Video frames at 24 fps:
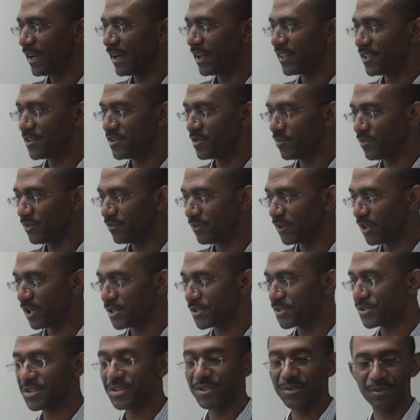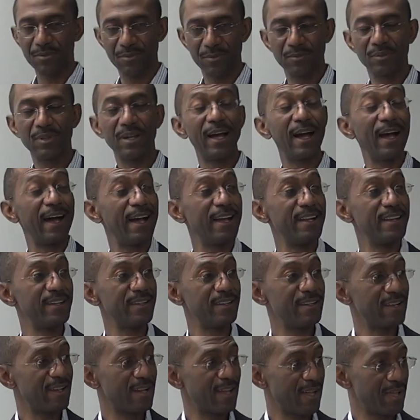and you move on to
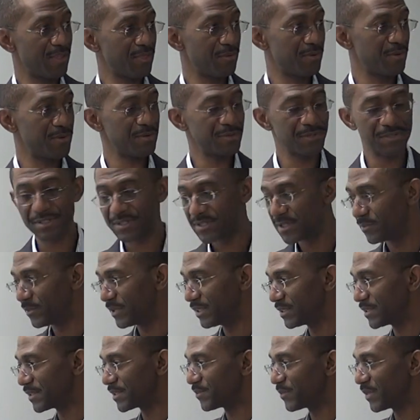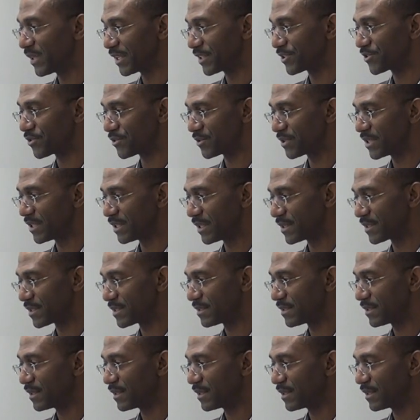another stimulus picture here.